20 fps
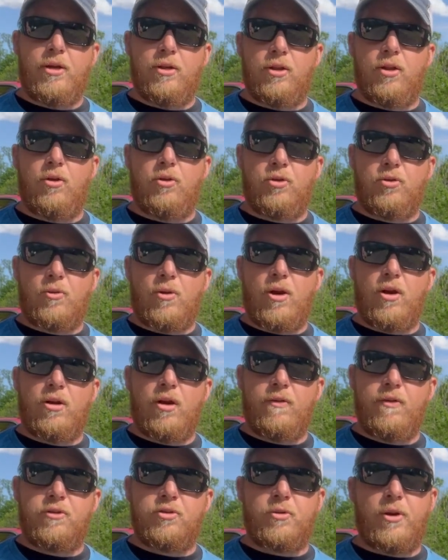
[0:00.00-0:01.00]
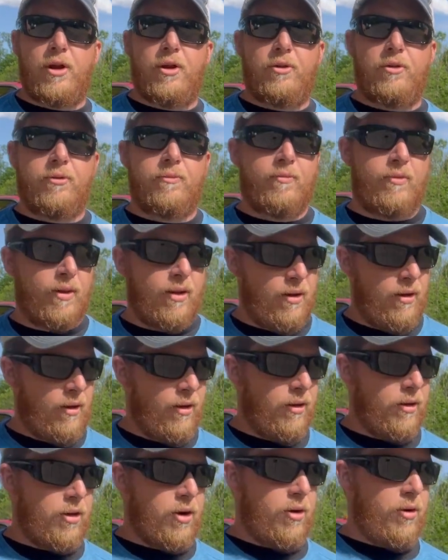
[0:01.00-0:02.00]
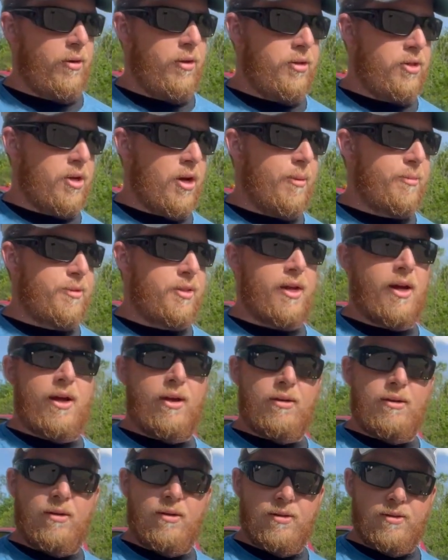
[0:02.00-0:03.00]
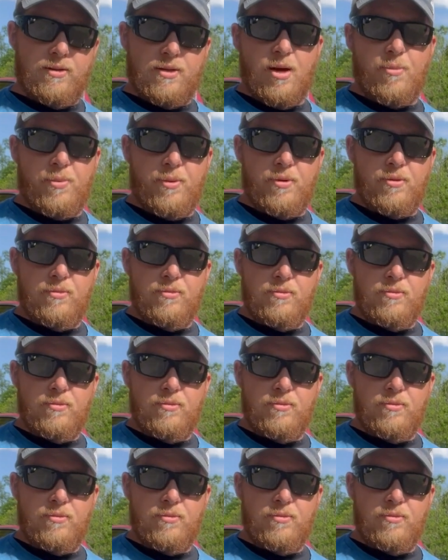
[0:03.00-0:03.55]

load the rock on the trailer, go to the job site, dump it,